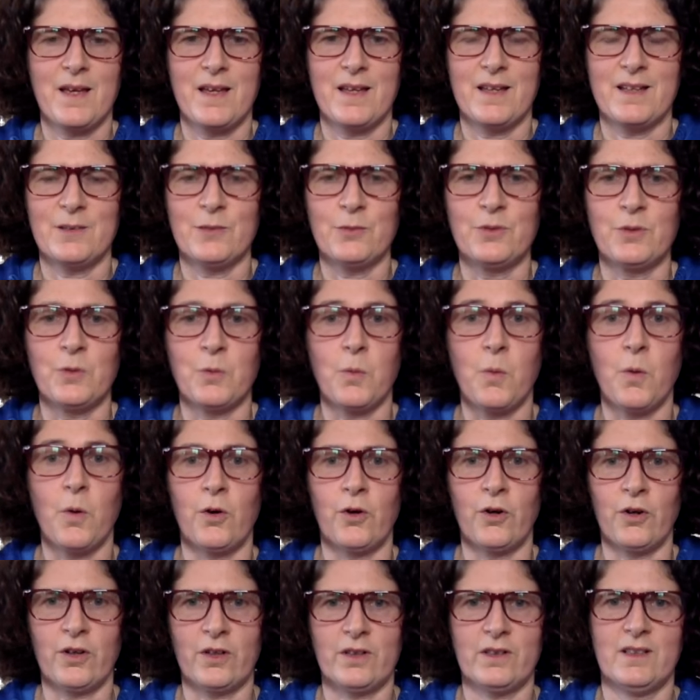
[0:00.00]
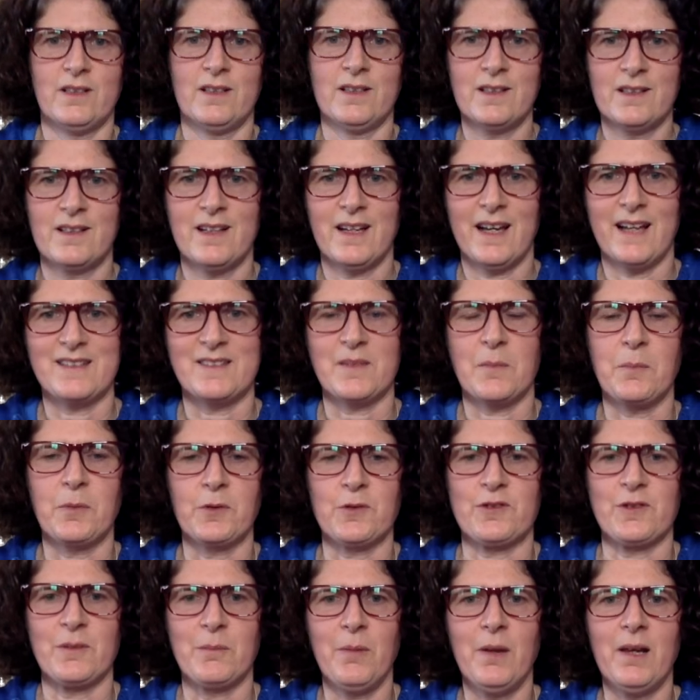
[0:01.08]
to the world as a
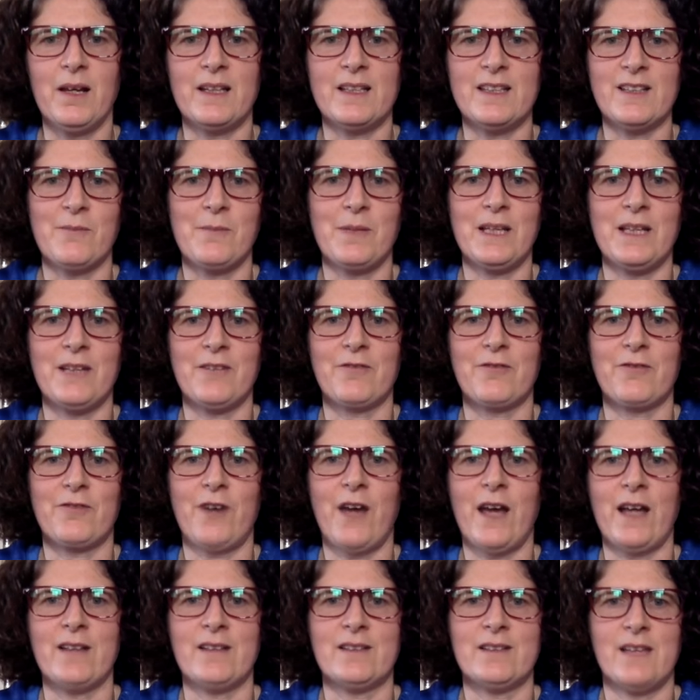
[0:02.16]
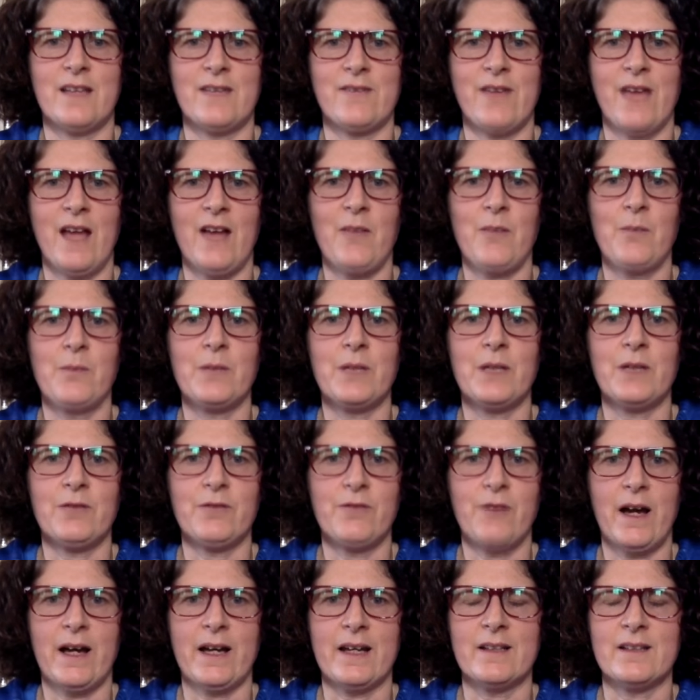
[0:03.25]
possibility of meeting friends have helped me
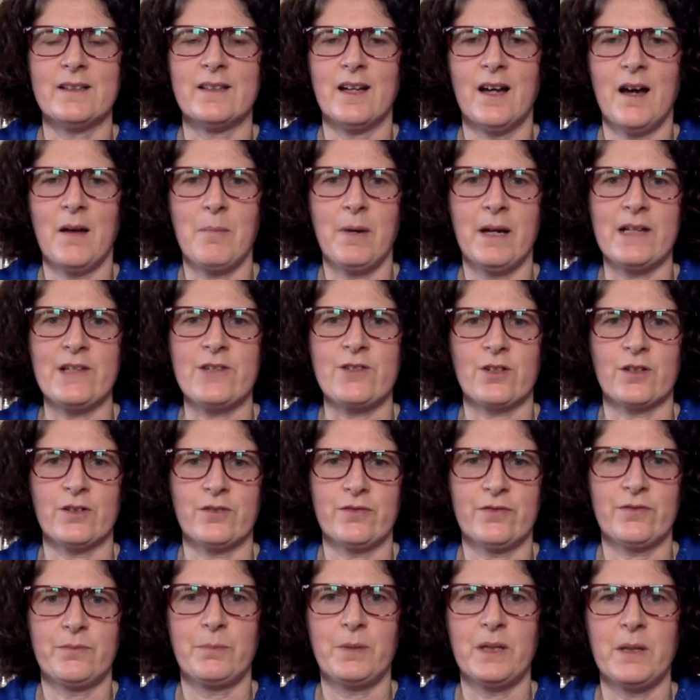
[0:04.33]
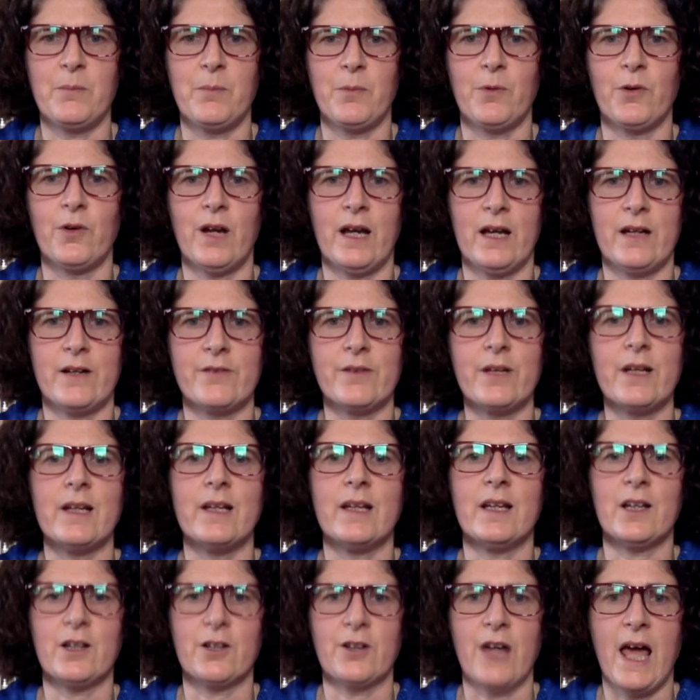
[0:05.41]
find a bunch of people I
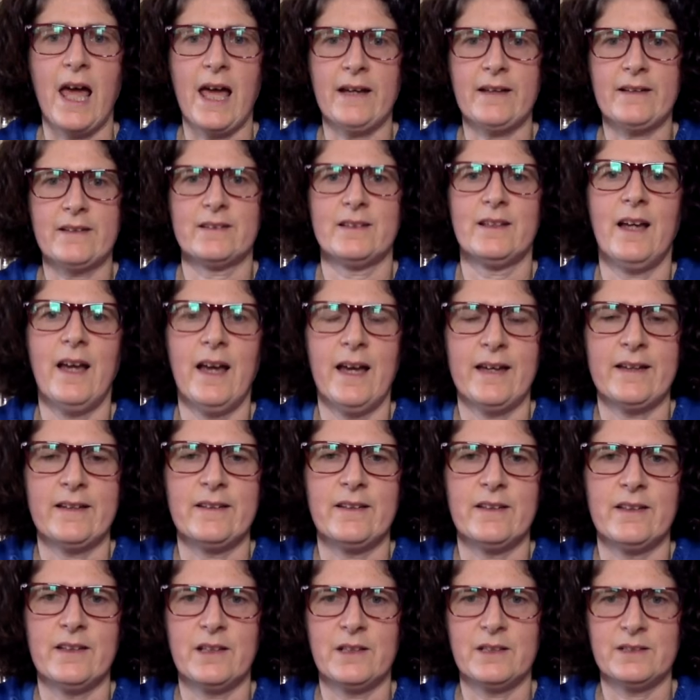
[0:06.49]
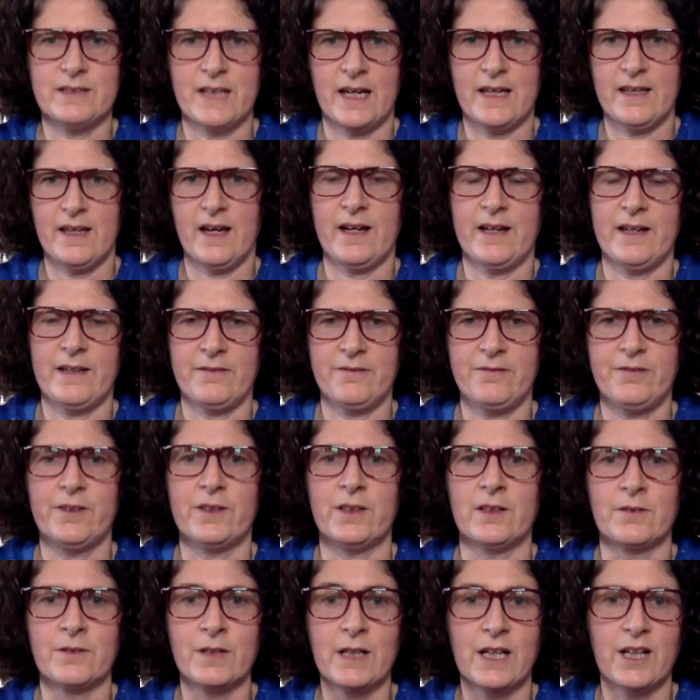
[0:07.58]
really connect and that I
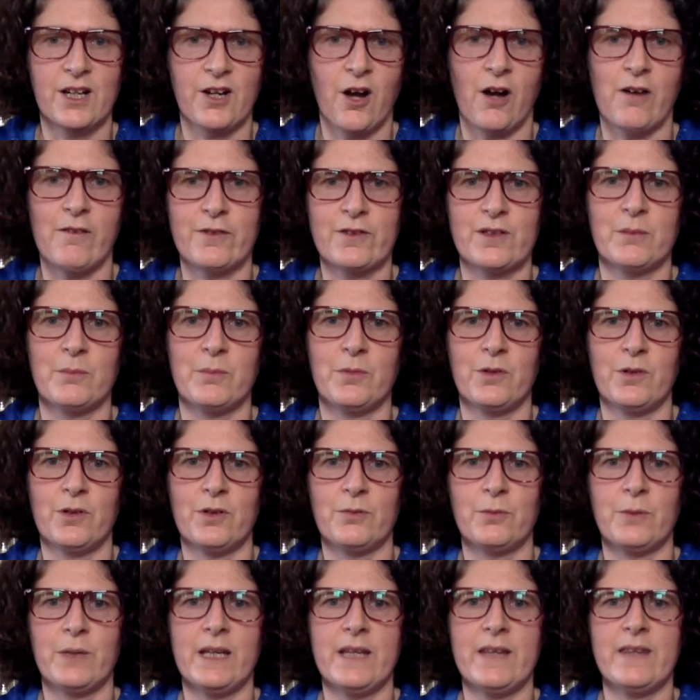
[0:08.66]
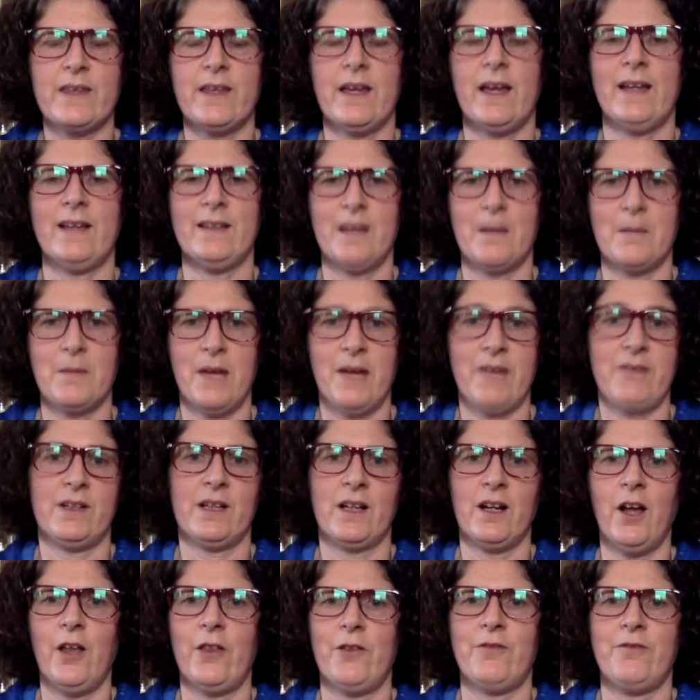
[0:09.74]
feel really comfortable with, and I'm having
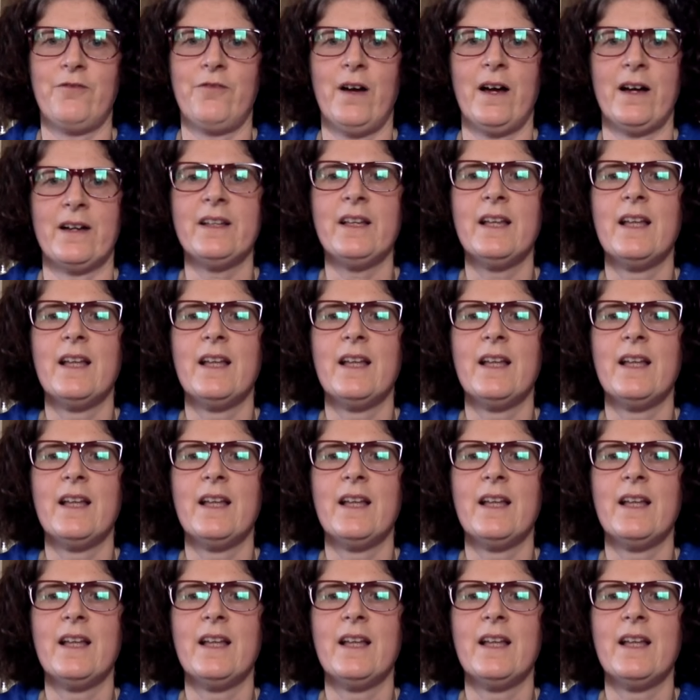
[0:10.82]
a lot of fun.